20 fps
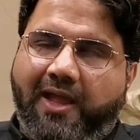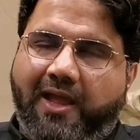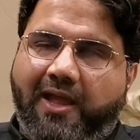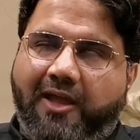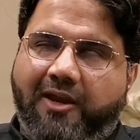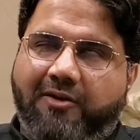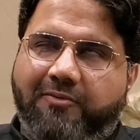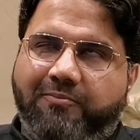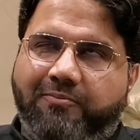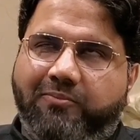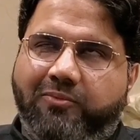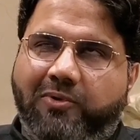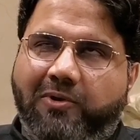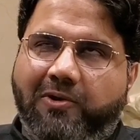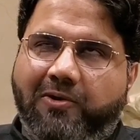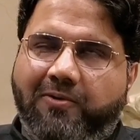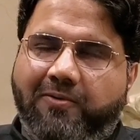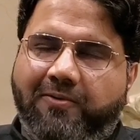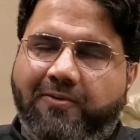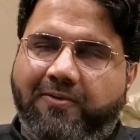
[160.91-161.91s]
and
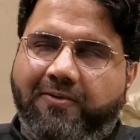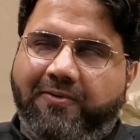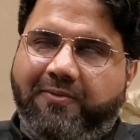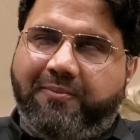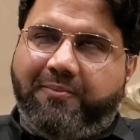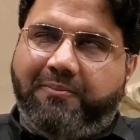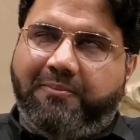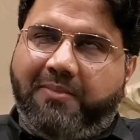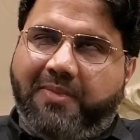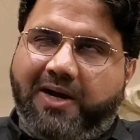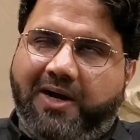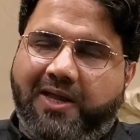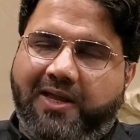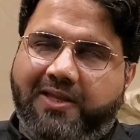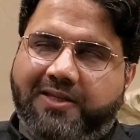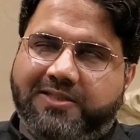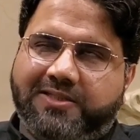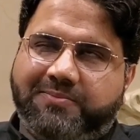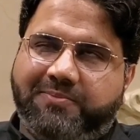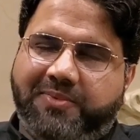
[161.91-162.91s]
blow
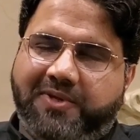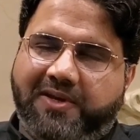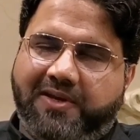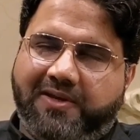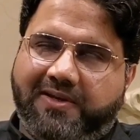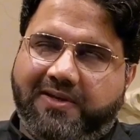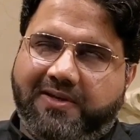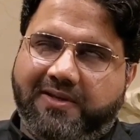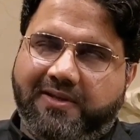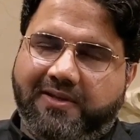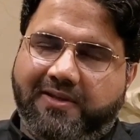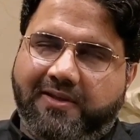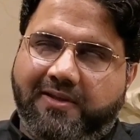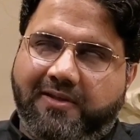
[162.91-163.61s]
my spirit